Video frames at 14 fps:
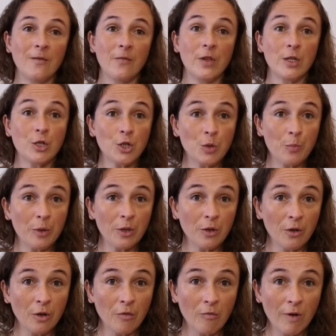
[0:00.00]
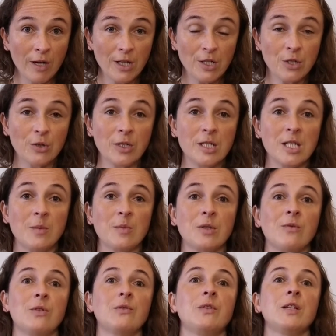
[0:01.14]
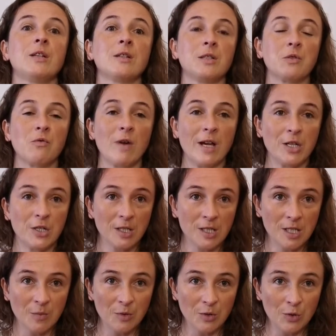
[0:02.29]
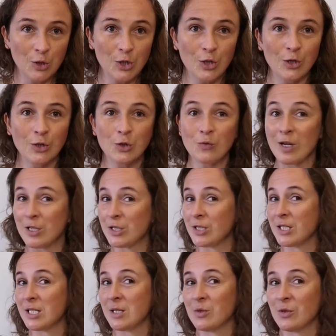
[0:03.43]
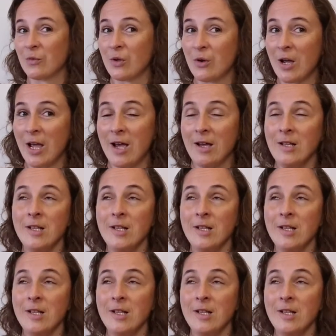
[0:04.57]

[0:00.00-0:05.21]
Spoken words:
they should be going right to the tips of the fingers, right to the tips of the toes, right to the tips of your hair.